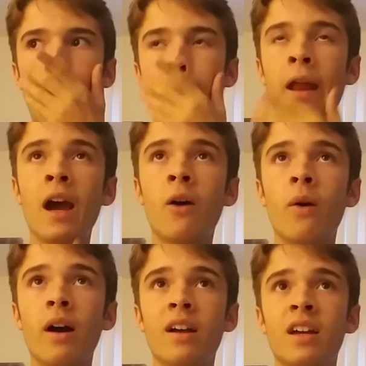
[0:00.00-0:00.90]

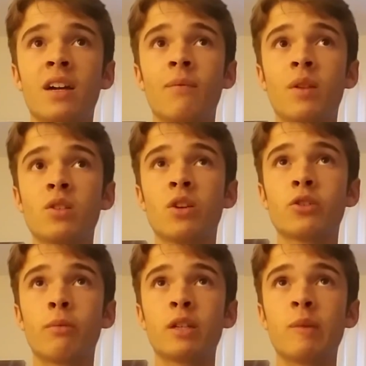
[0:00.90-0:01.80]
Now, this is
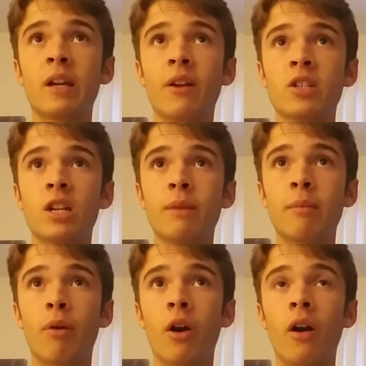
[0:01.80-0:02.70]
also my speculation on
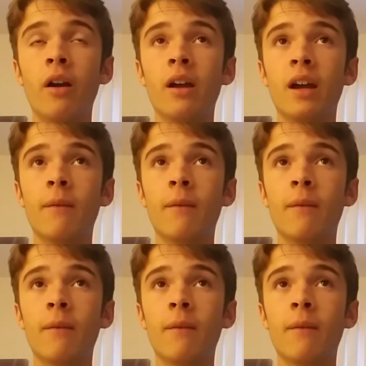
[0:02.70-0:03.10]
my part.